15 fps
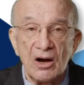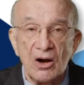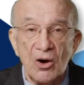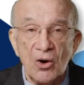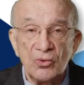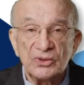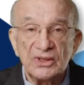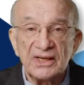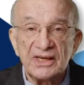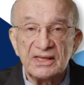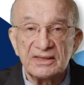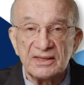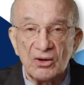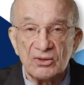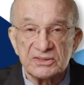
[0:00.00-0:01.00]
only
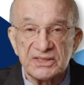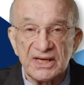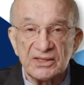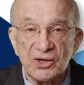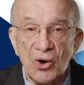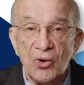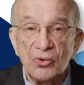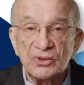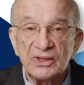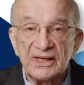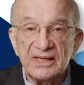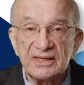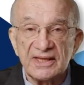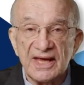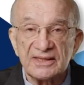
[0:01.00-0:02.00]

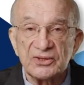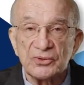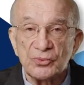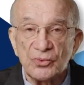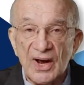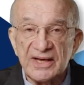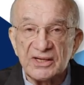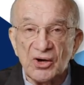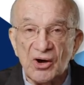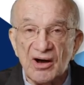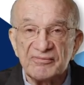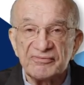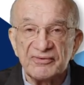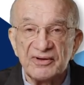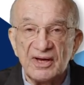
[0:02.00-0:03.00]
that the
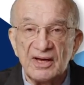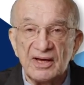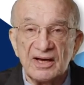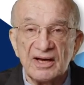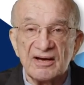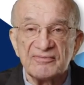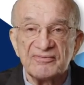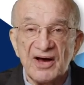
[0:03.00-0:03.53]
write-off of